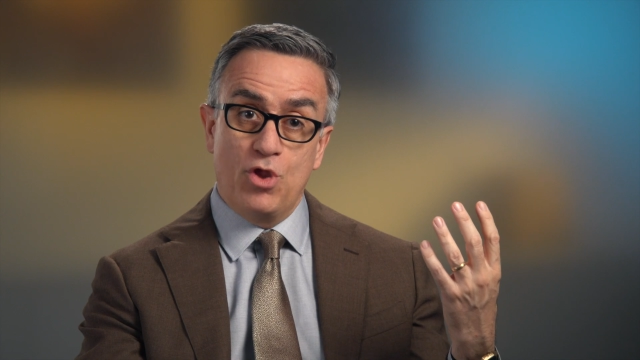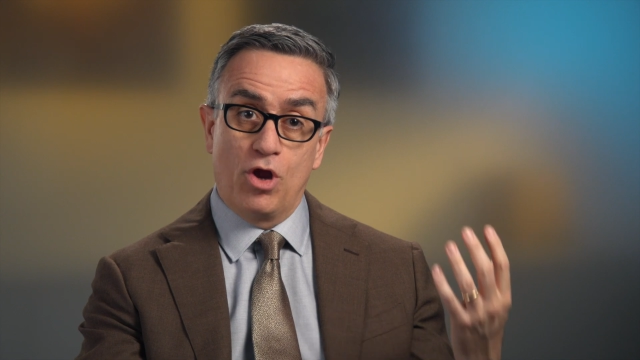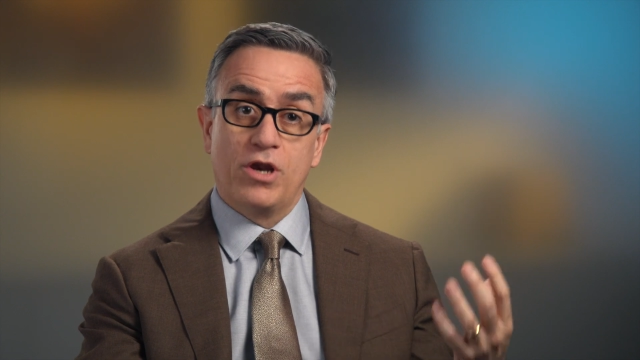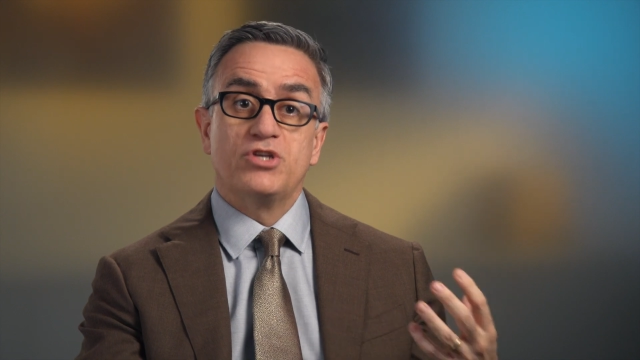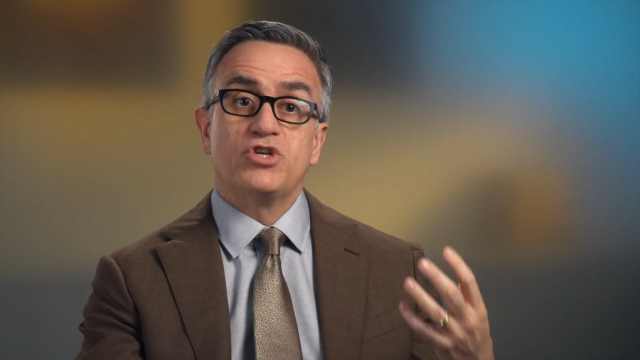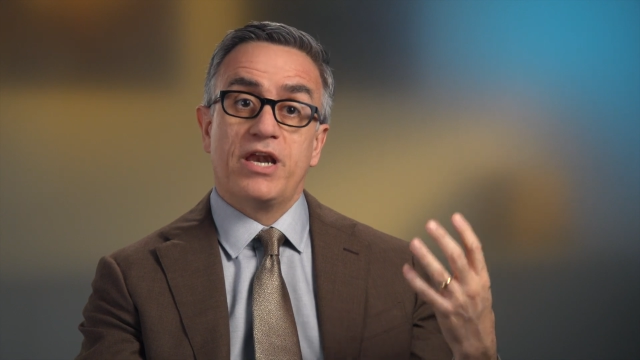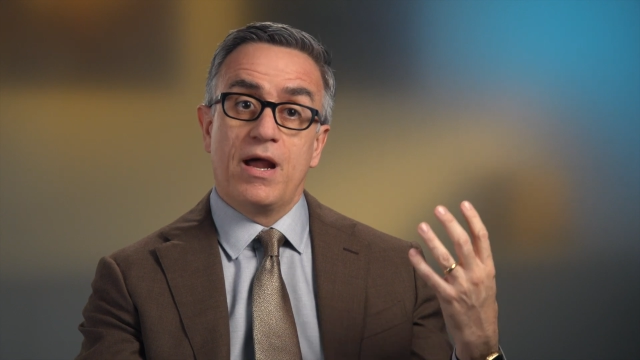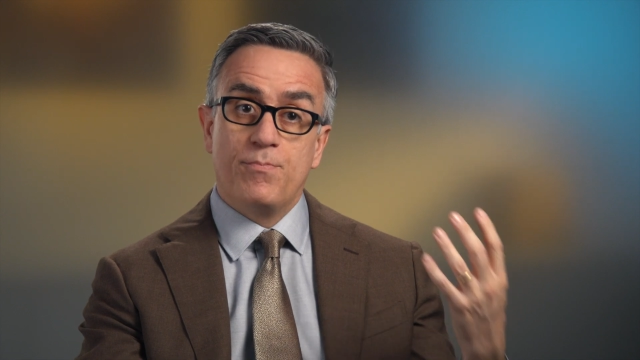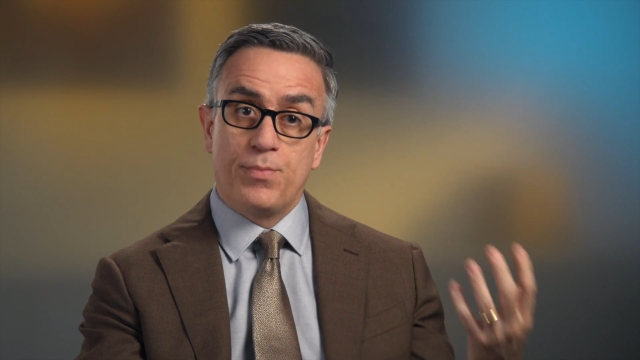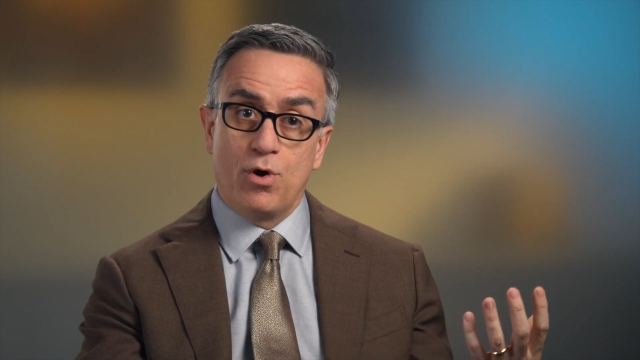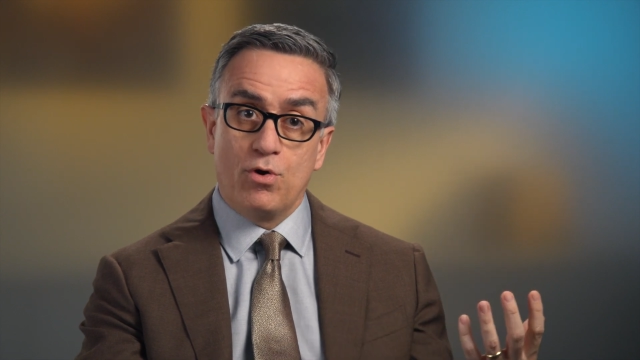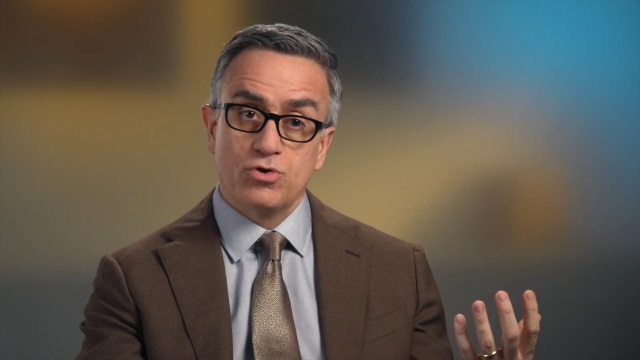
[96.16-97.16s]
knowledge and
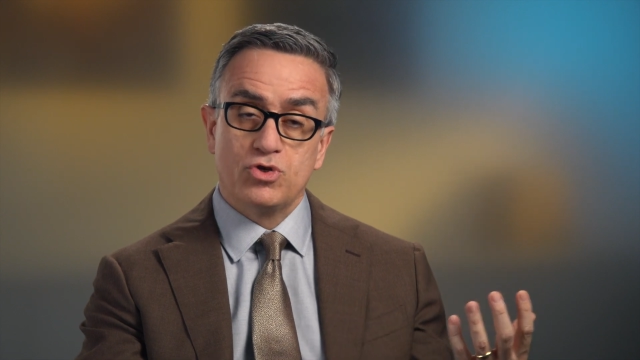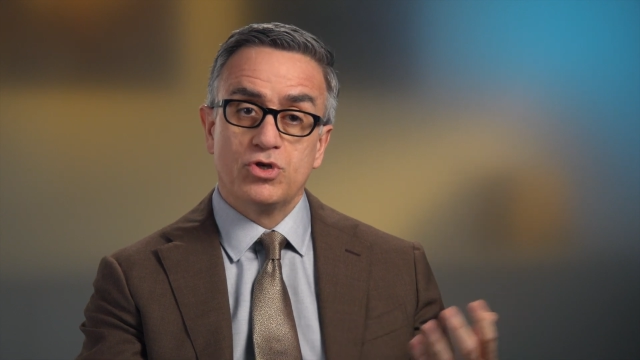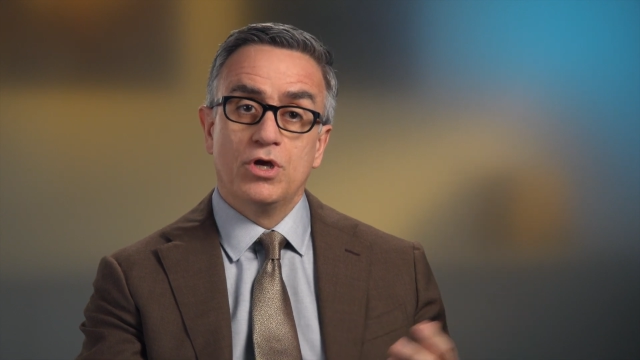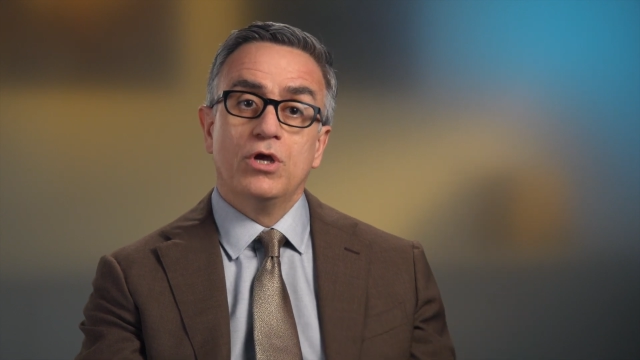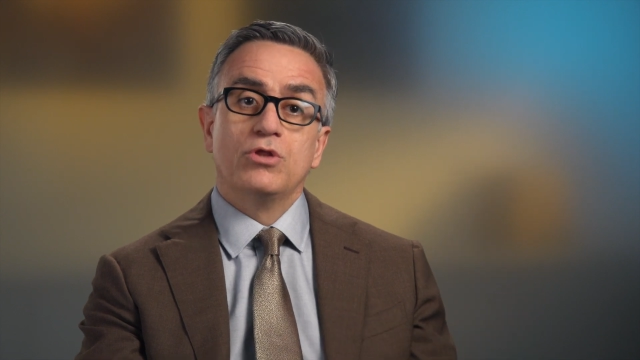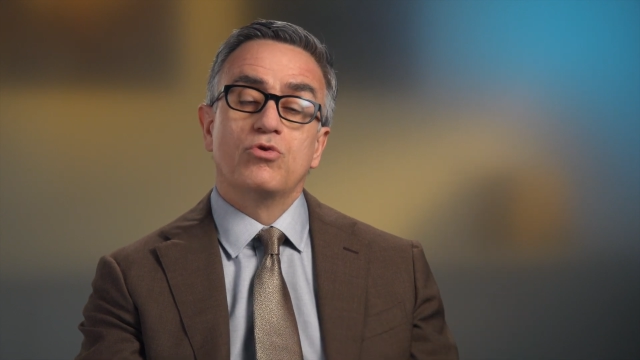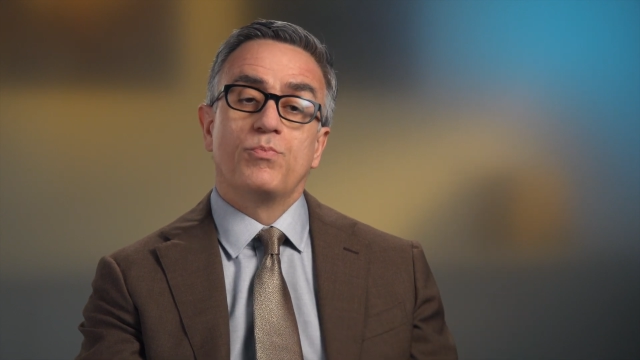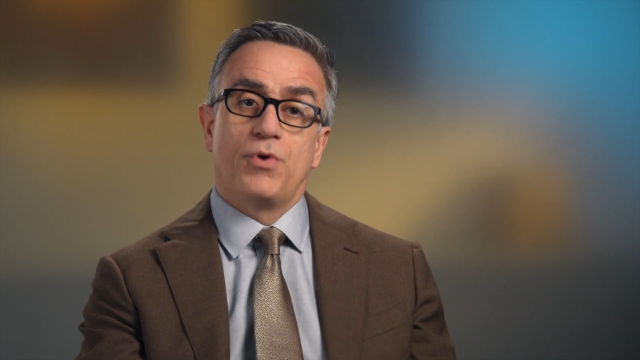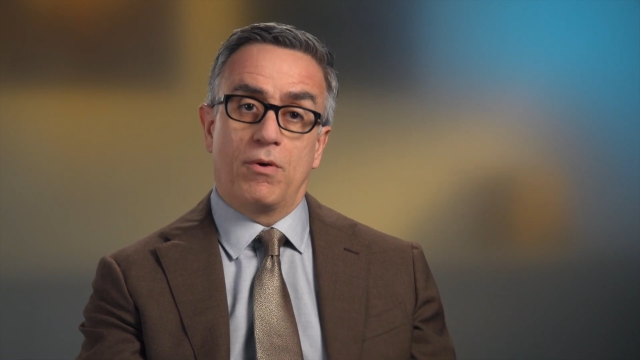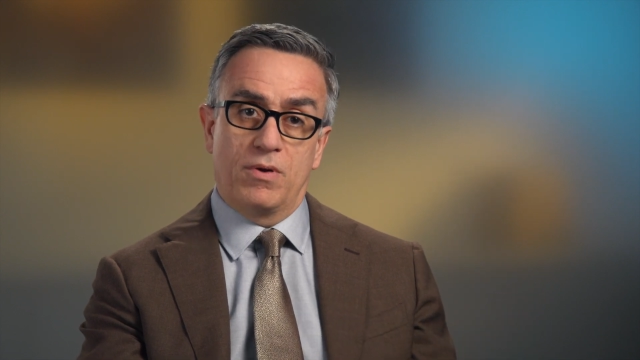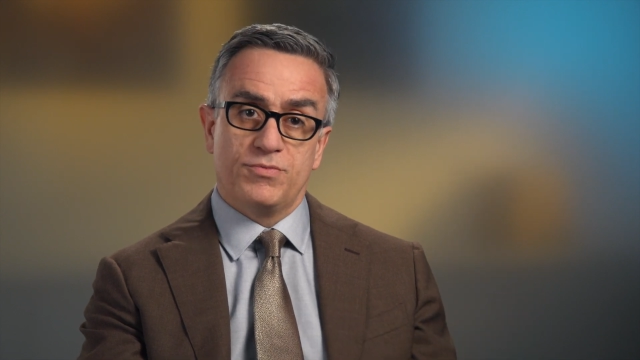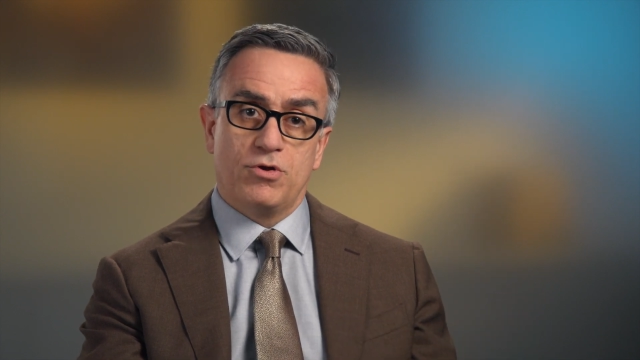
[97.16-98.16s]
approach to
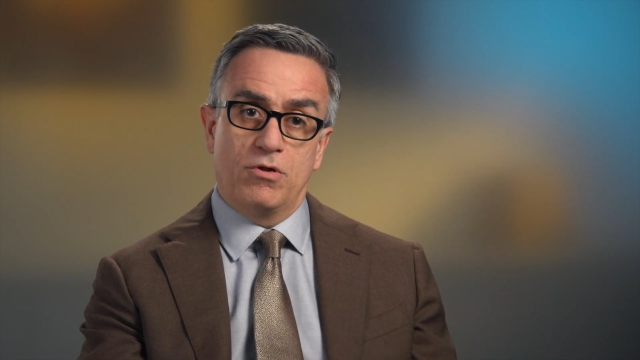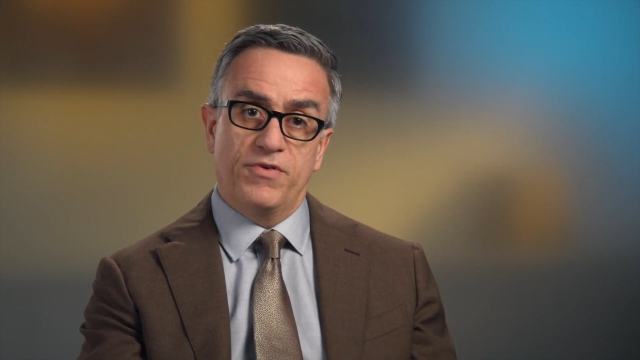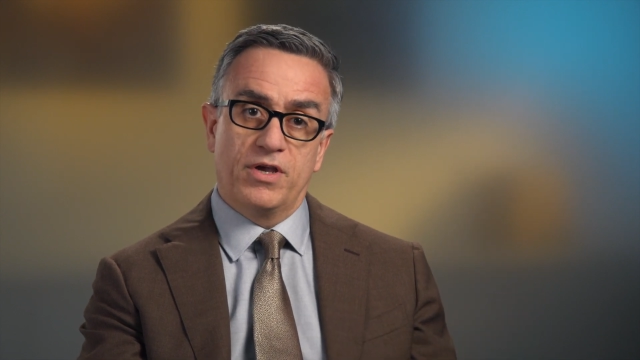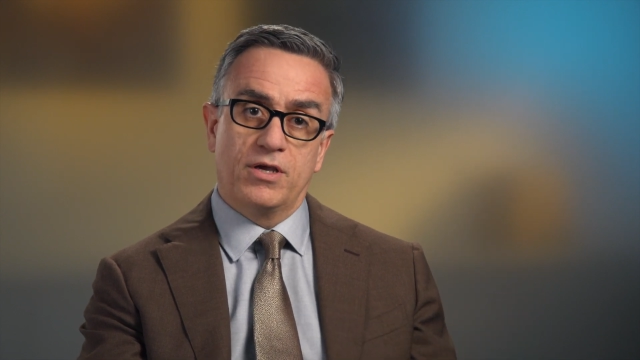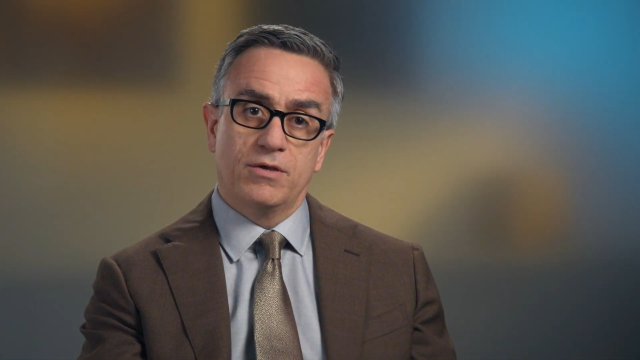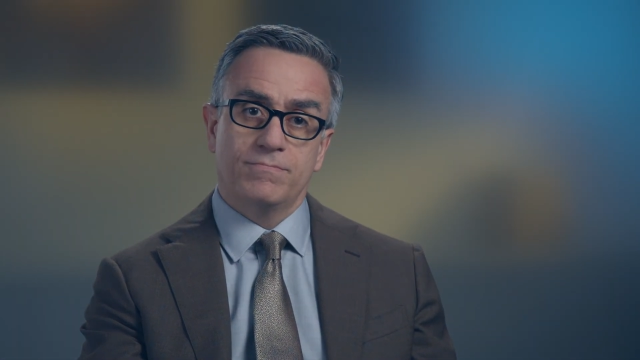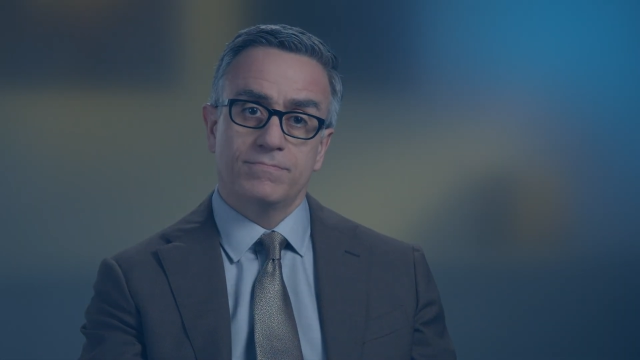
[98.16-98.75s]
problem solving.